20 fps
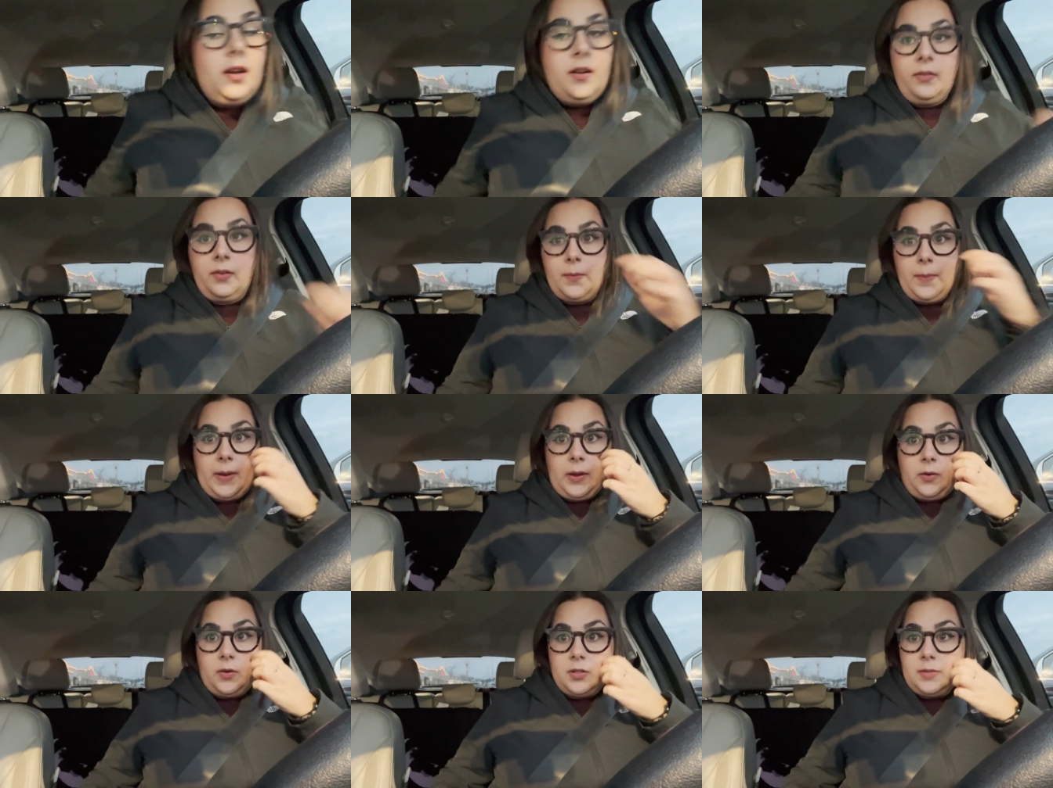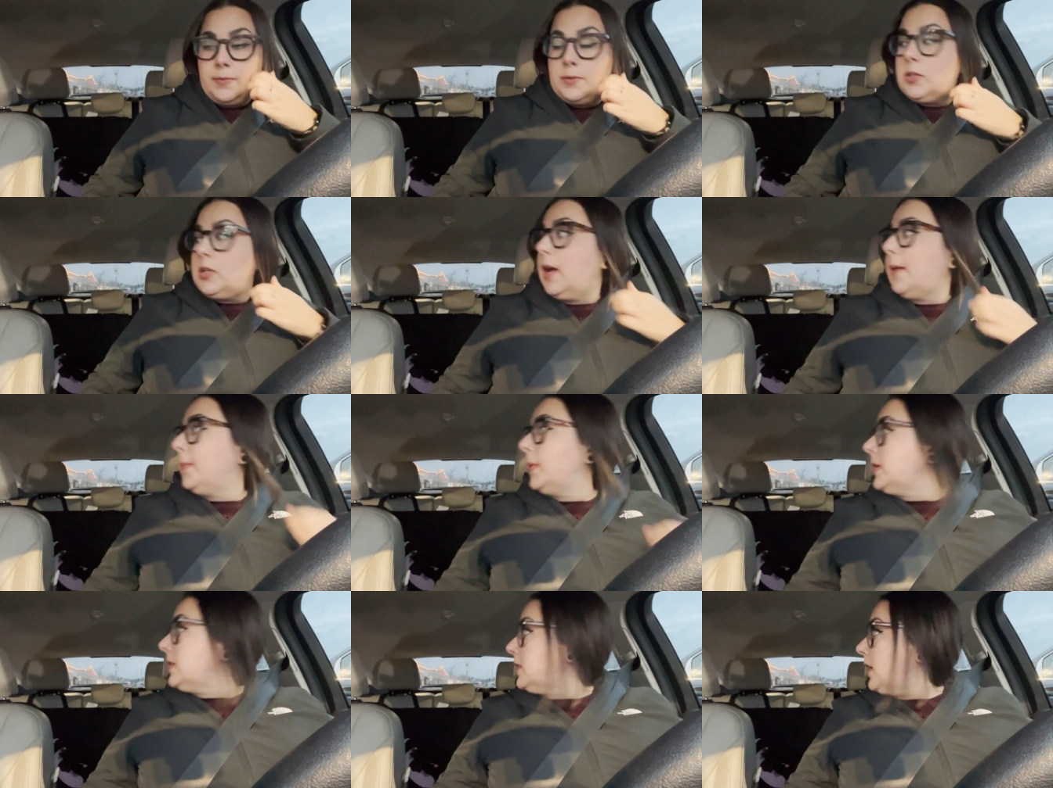for my Christmas
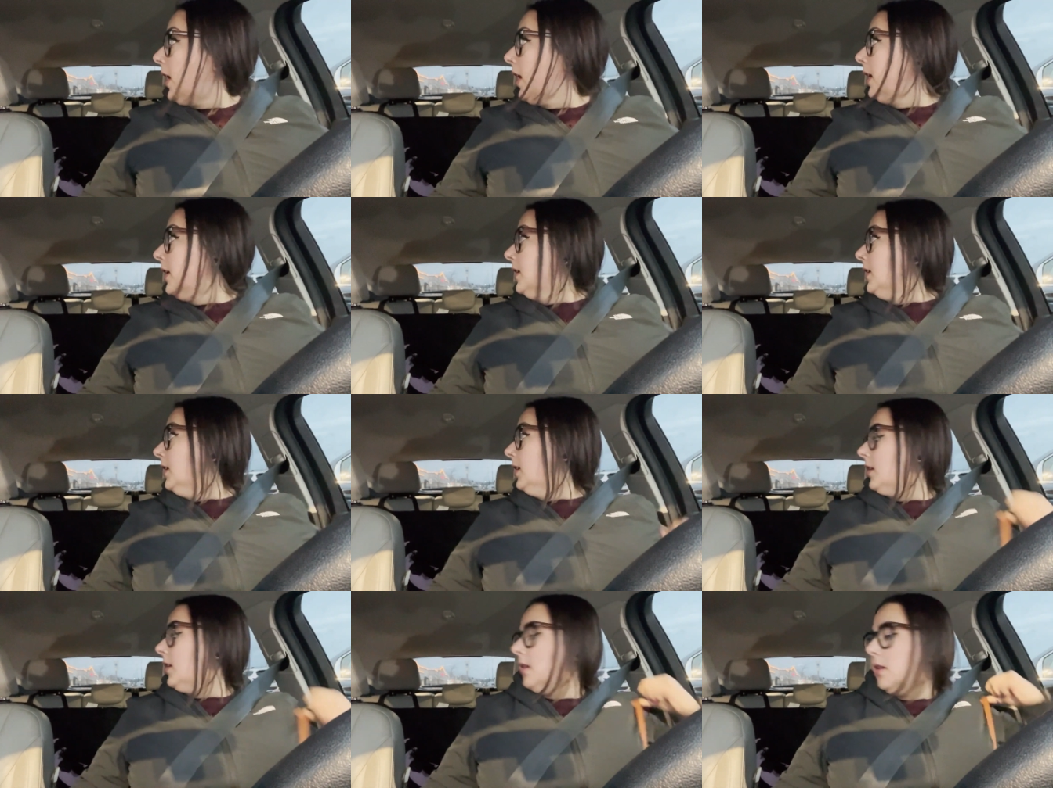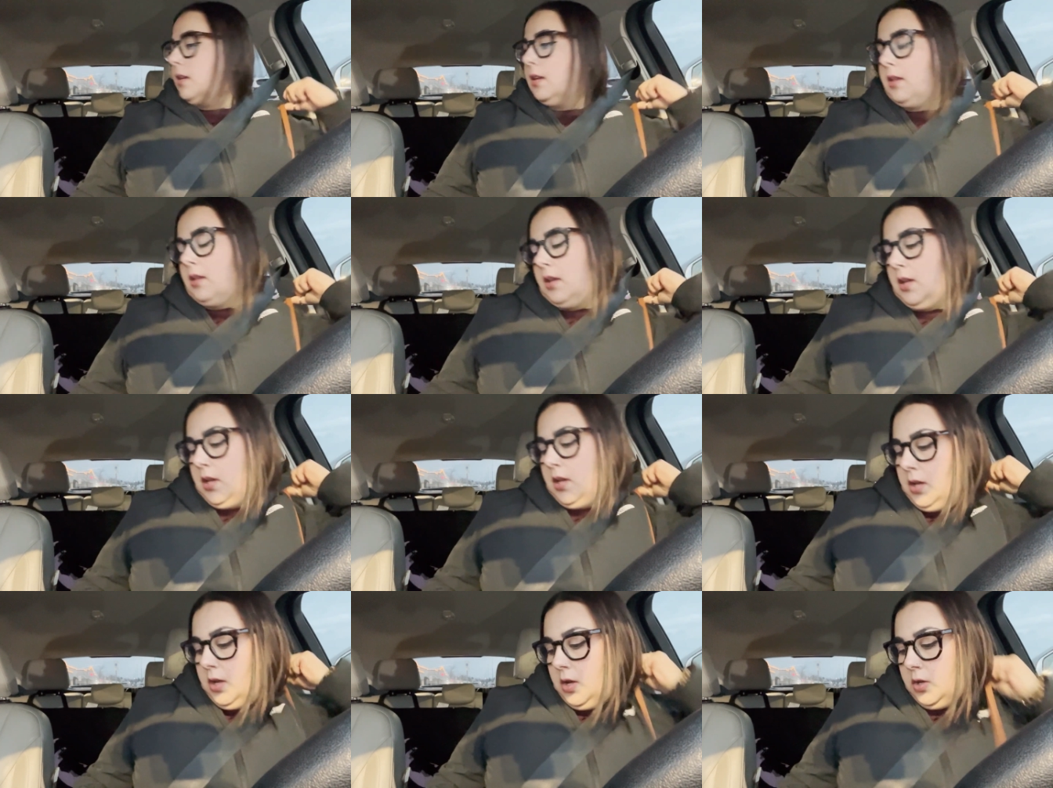shopping done,
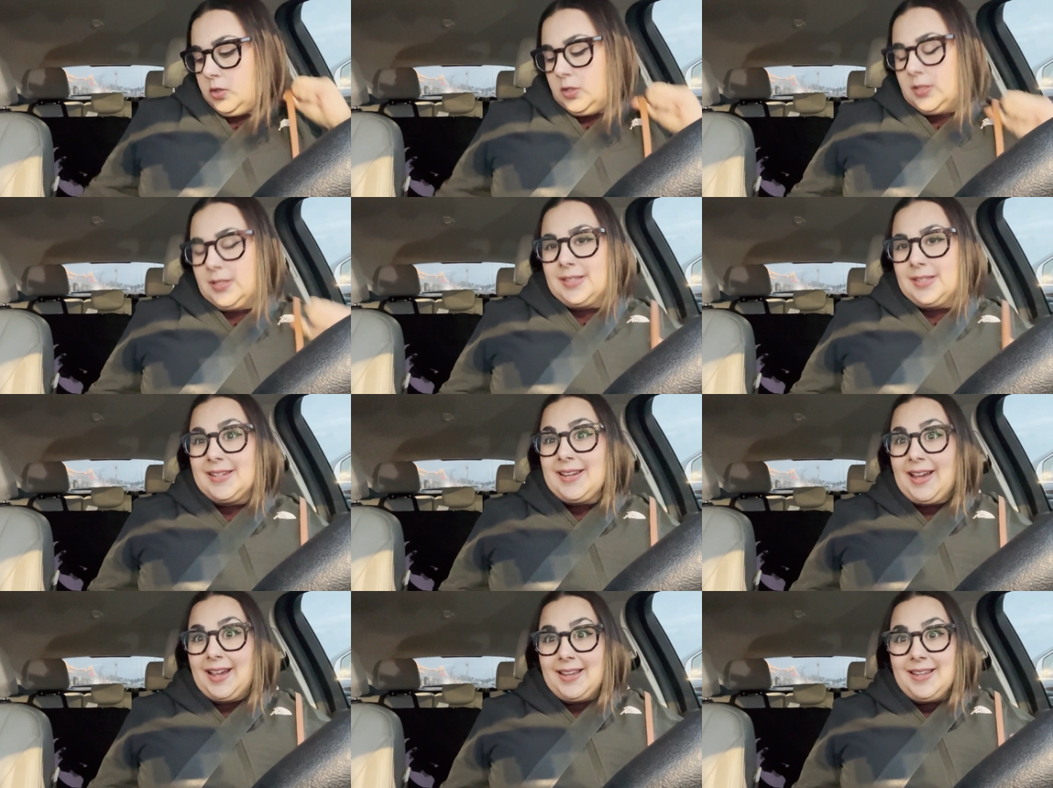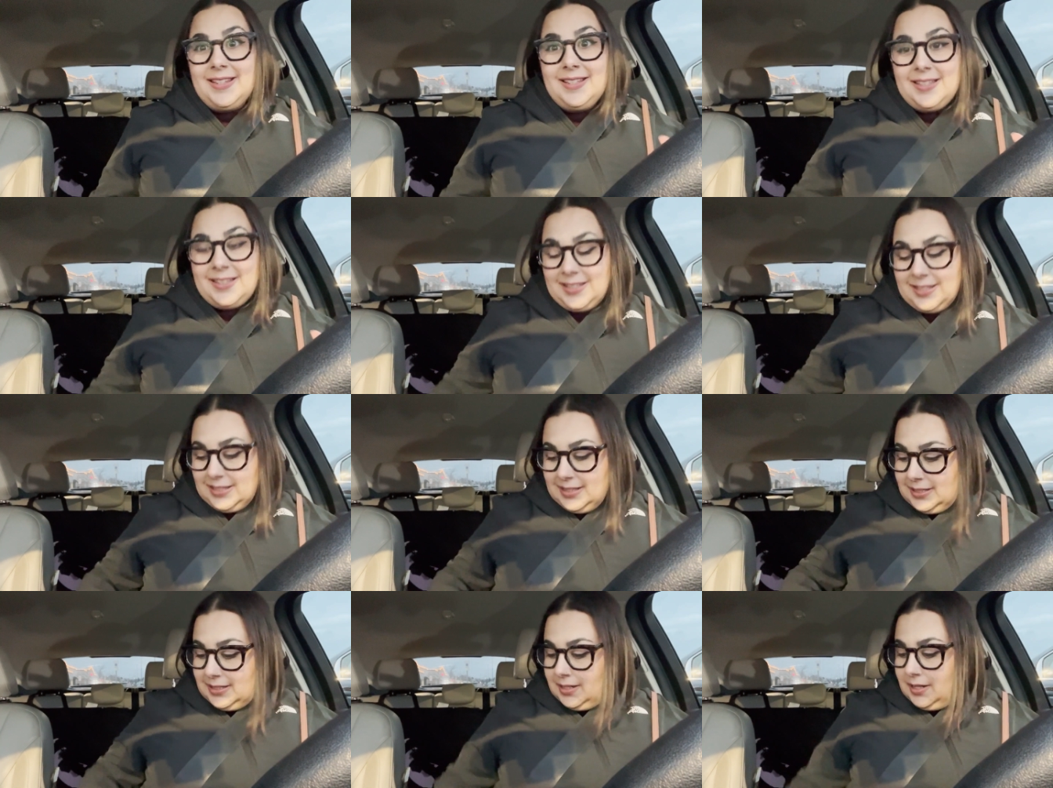which is
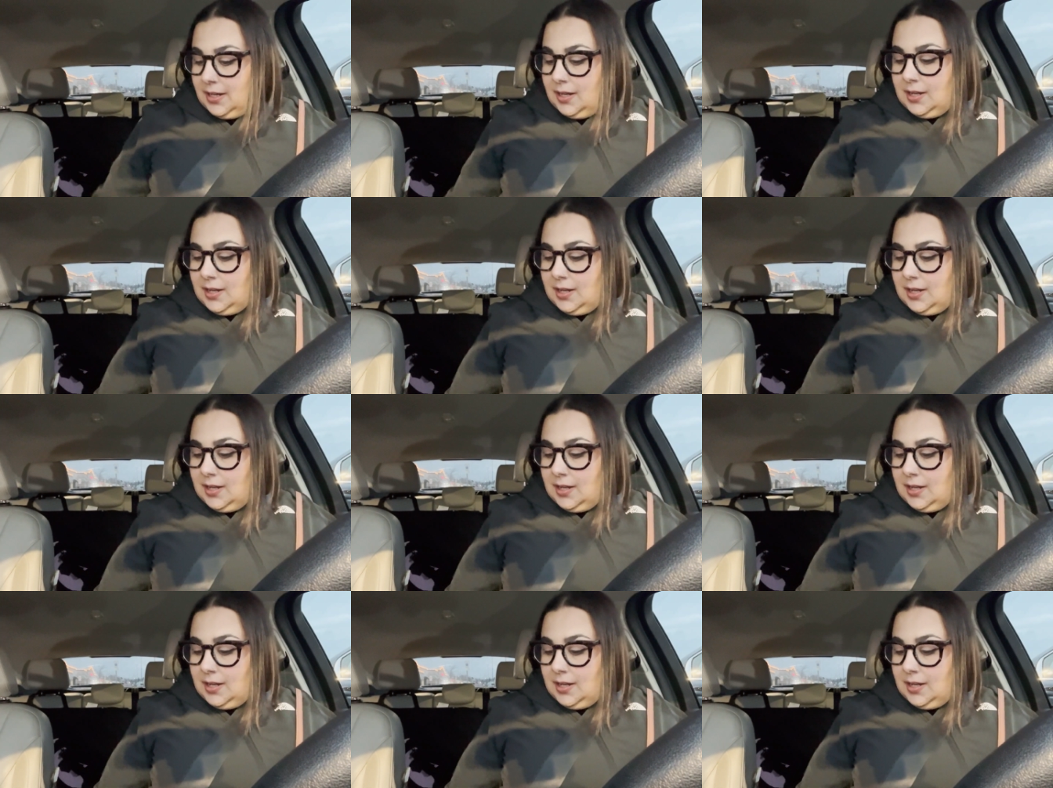nice